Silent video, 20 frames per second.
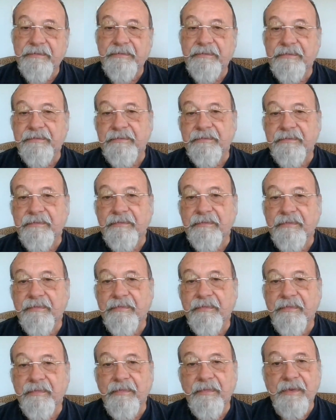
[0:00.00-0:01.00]

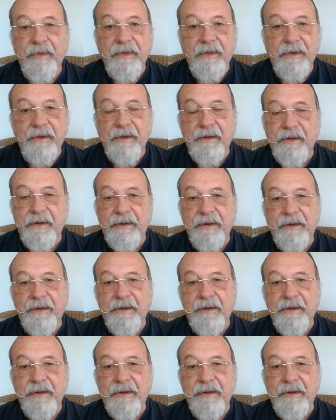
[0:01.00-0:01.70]
Nobody speaks.